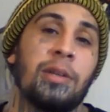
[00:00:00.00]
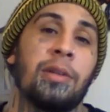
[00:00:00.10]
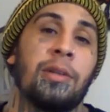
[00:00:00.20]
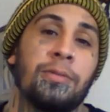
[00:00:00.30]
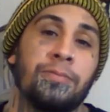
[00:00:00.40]

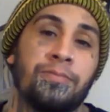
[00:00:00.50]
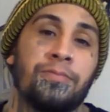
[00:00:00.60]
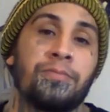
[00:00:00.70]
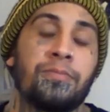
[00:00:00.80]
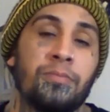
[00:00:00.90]

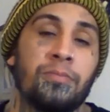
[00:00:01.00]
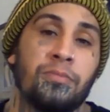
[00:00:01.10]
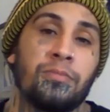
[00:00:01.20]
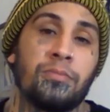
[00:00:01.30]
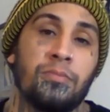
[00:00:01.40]

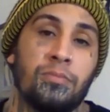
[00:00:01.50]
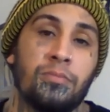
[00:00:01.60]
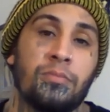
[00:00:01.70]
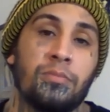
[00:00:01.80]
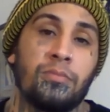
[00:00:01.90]

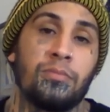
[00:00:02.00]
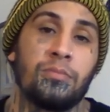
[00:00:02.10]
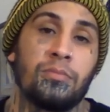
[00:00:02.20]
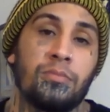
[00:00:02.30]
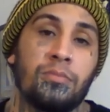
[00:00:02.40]

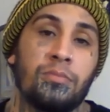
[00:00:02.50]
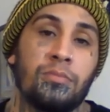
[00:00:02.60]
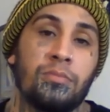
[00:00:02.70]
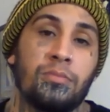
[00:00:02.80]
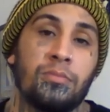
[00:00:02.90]

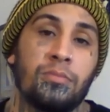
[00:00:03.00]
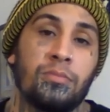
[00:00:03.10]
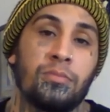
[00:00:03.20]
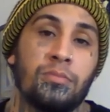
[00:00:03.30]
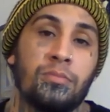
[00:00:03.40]

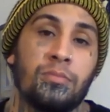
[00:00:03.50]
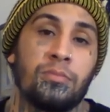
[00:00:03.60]
No words are spoken by the person on screen.